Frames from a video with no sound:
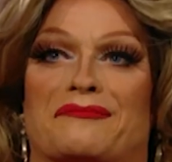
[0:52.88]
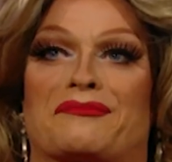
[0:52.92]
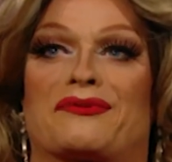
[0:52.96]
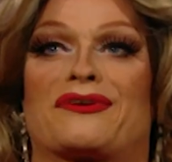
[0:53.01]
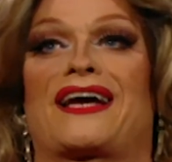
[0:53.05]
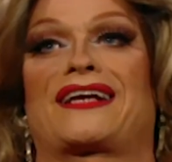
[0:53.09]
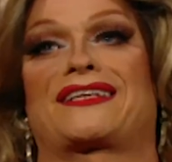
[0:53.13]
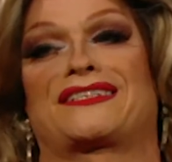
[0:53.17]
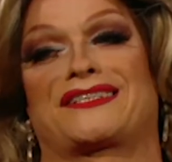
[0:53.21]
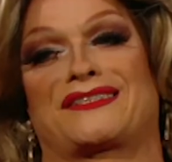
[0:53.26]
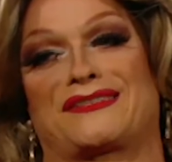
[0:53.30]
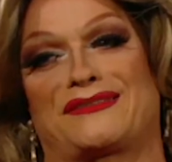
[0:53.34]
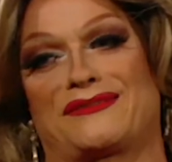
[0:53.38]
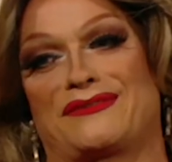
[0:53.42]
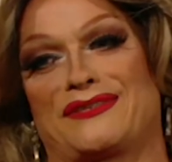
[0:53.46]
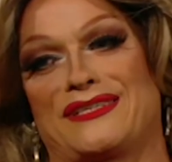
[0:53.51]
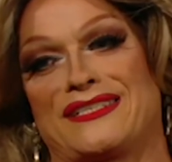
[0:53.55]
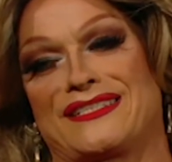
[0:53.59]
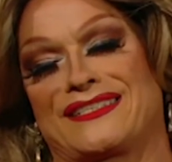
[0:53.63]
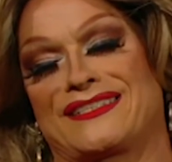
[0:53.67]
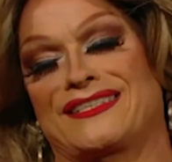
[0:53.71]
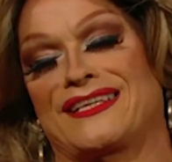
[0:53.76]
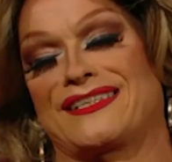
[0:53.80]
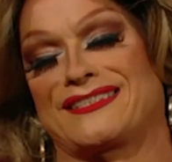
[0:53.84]
for practical
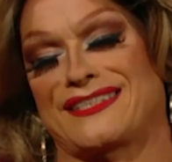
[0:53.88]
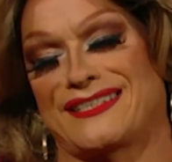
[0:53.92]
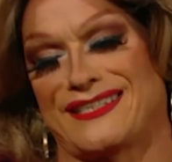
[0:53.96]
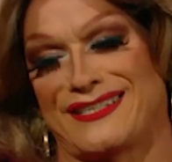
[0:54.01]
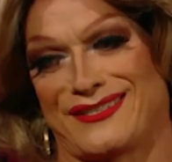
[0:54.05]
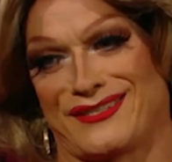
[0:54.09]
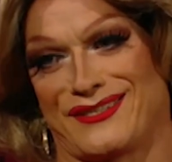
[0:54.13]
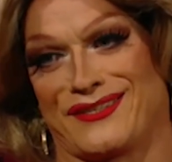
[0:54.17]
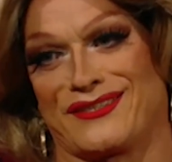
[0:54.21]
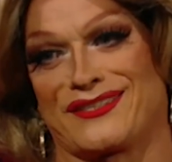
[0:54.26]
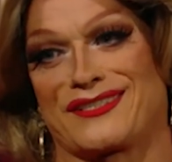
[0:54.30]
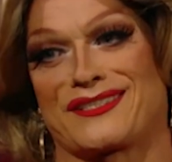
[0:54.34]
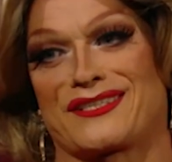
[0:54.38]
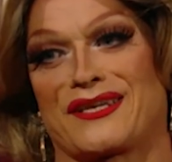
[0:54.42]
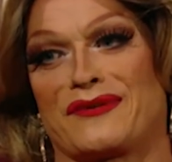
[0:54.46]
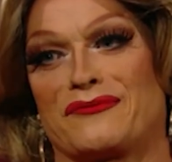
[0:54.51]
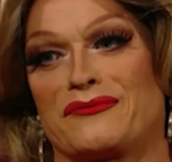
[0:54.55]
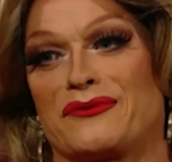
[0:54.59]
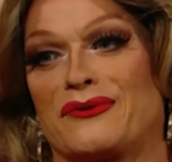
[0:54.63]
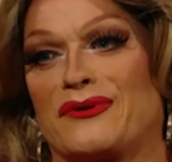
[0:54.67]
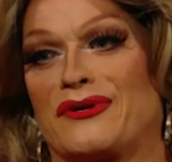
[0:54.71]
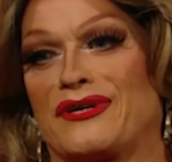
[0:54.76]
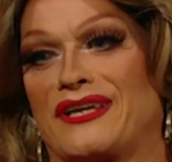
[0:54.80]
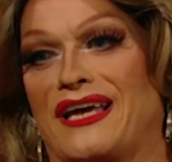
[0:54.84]
reasons, it's easier to
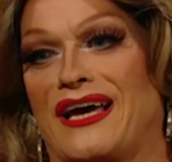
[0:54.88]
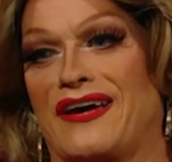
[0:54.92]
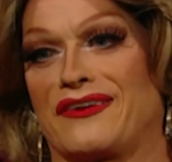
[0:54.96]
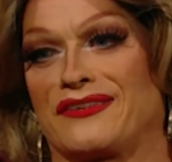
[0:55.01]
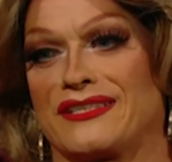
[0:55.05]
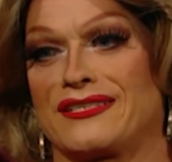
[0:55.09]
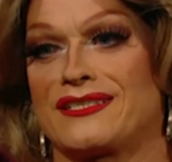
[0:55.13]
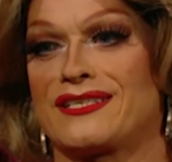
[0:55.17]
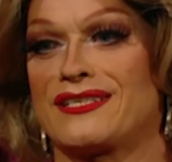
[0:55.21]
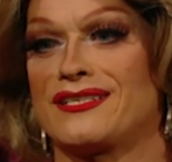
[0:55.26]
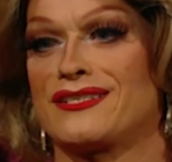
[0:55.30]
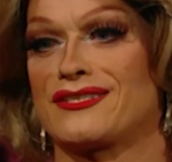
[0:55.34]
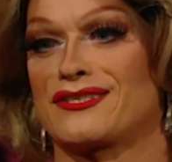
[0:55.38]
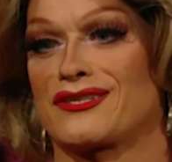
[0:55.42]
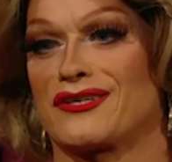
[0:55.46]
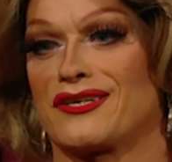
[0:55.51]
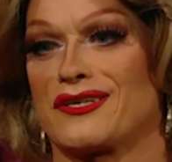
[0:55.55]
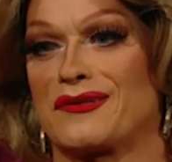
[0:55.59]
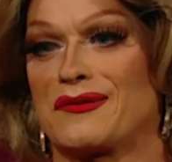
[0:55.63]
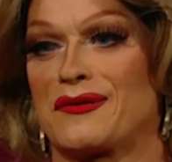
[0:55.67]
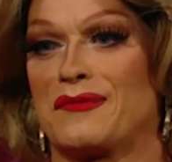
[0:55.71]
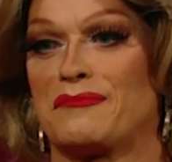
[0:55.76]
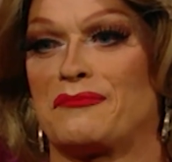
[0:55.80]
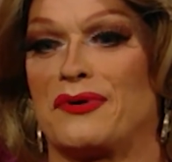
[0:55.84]
send Rory out in a t-shirt.
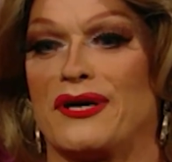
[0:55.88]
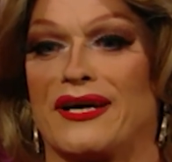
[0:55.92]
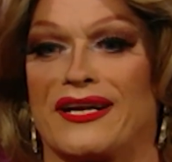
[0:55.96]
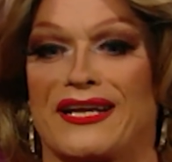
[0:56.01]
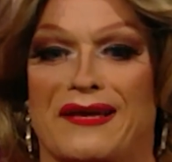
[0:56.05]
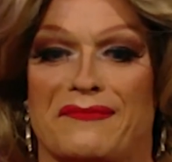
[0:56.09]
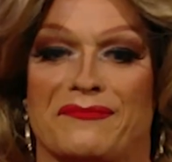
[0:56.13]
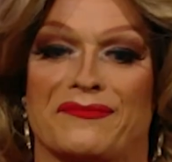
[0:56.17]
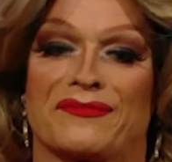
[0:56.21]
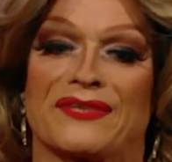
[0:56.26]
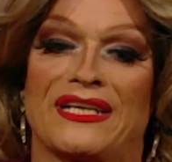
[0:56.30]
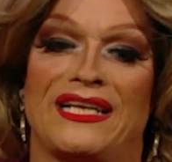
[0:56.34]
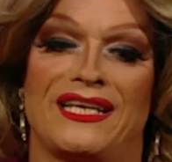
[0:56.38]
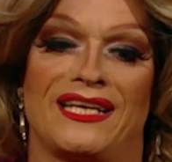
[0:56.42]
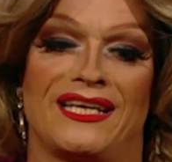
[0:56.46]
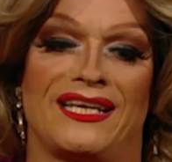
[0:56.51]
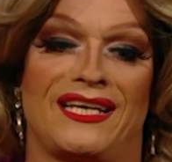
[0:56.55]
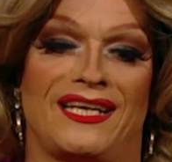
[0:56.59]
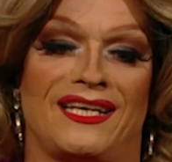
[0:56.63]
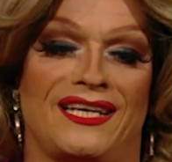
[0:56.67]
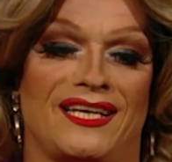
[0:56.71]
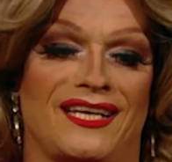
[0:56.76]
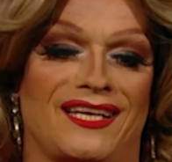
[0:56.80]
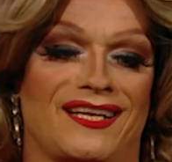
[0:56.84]
Okay. But um,
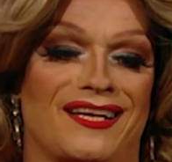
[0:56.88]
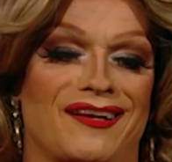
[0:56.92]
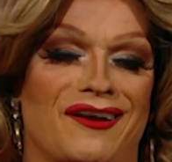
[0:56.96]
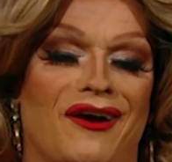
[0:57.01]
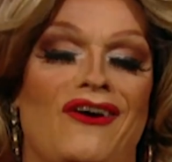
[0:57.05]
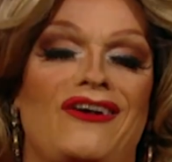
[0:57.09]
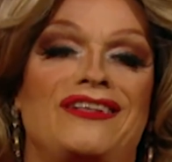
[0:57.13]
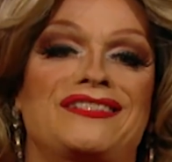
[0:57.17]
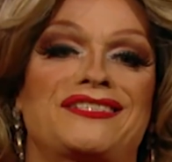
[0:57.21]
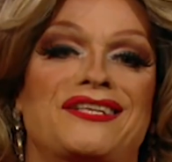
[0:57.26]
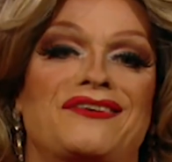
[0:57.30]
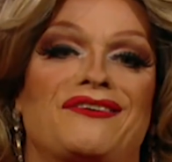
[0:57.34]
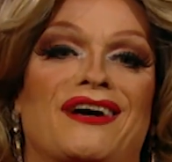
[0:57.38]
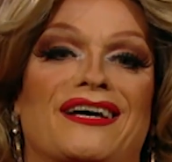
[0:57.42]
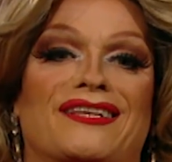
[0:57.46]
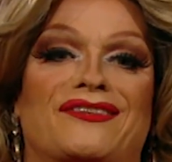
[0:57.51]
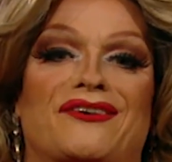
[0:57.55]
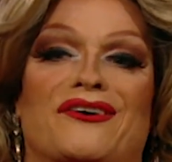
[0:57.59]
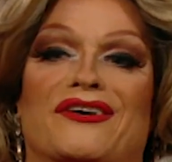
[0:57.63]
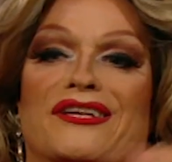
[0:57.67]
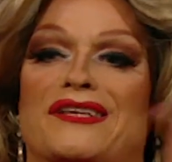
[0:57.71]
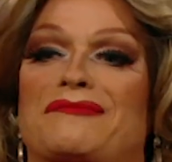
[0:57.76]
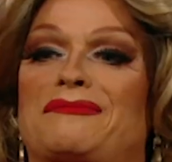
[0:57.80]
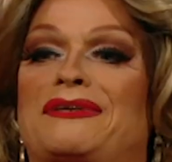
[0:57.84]
well, I also, I
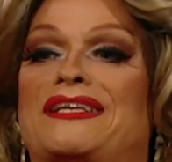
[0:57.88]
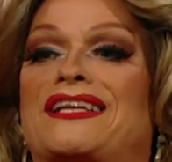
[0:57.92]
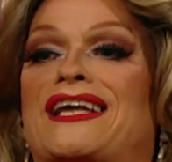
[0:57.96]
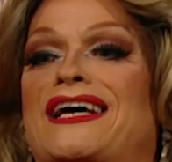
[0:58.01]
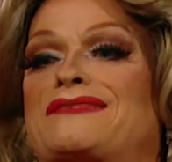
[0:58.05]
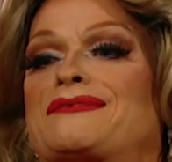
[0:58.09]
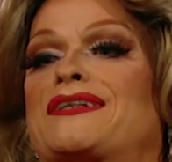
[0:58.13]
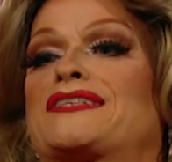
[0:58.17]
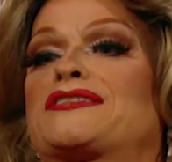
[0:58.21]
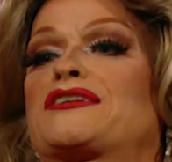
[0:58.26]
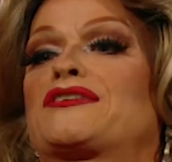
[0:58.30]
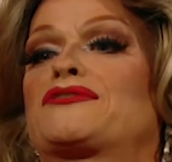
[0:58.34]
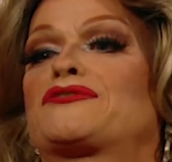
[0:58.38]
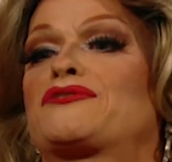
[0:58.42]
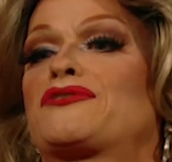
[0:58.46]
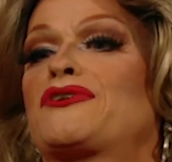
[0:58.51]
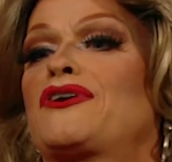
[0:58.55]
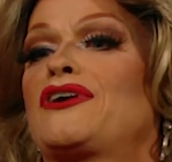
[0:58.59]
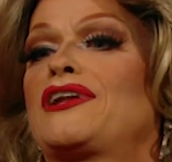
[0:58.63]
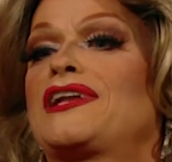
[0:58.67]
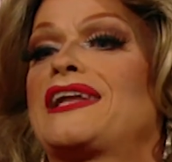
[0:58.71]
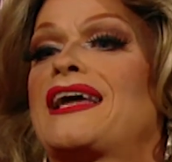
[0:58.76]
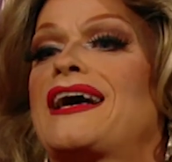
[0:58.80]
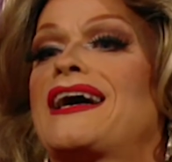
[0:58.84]
thought it'd be really... nice to
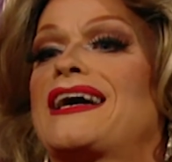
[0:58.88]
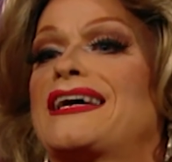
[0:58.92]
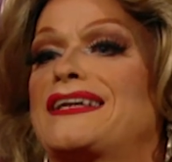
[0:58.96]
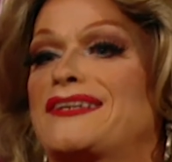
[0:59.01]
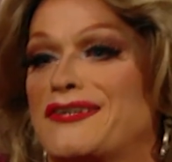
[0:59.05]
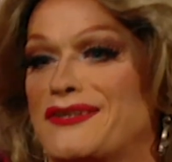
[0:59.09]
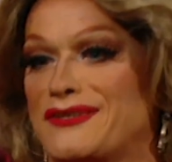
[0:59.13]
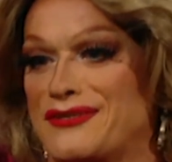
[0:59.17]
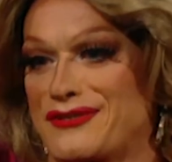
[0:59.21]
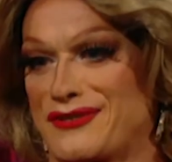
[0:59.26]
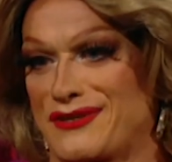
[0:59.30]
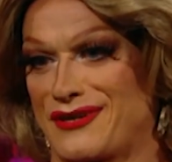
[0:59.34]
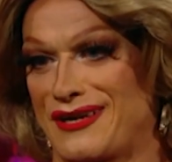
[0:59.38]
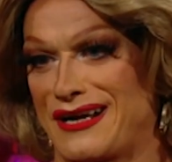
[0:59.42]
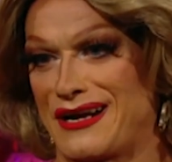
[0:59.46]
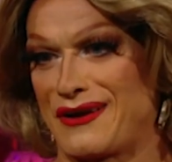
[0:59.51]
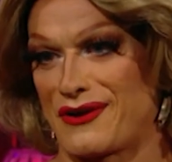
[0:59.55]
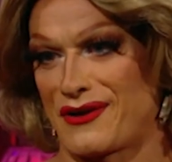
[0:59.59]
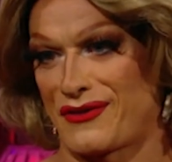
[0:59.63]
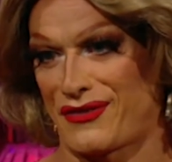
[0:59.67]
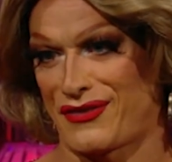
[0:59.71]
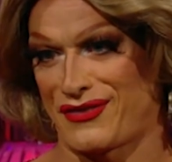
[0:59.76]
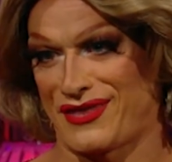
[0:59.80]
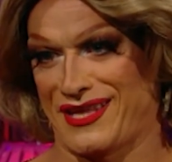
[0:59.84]
draw a line under
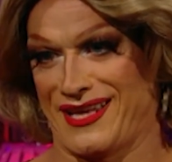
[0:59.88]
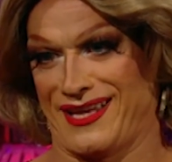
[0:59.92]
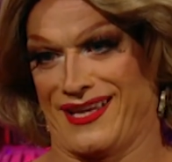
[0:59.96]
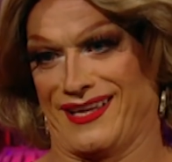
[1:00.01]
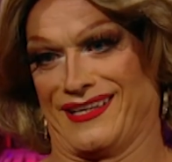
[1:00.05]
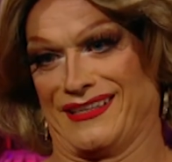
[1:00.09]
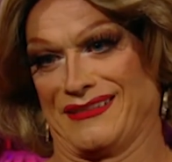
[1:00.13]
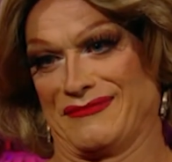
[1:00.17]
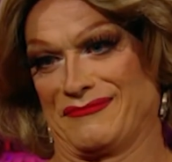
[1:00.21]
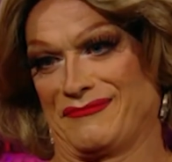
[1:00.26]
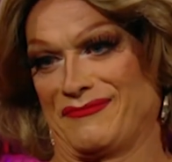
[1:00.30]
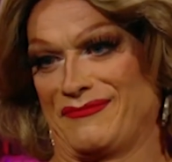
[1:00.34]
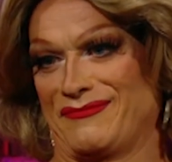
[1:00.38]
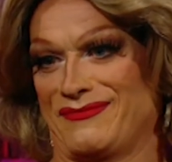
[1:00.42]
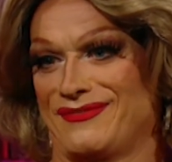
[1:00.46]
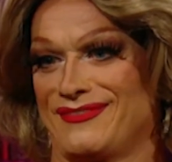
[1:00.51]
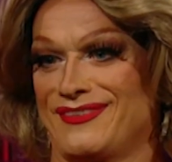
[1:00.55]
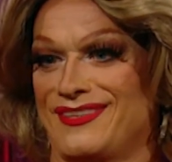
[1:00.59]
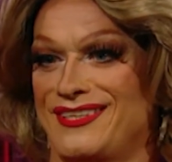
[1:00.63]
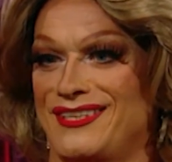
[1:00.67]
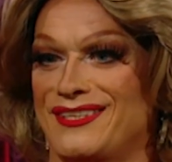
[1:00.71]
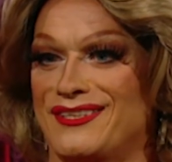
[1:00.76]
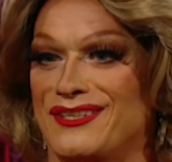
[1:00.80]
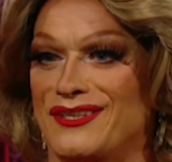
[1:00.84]
our thing
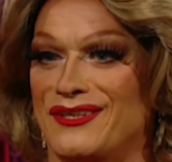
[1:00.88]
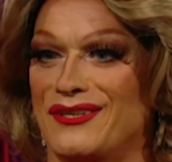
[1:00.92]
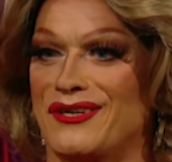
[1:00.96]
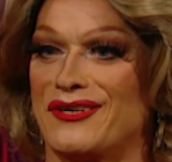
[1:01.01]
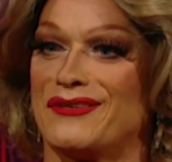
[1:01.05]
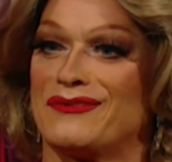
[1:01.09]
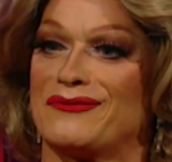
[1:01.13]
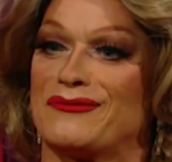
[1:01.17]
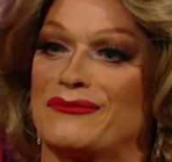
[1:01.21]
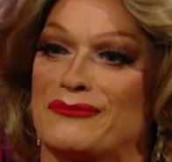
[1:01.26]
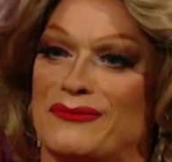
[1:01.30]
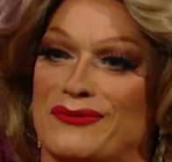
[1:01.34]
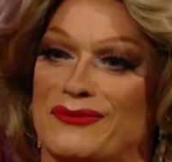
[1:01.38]
you know.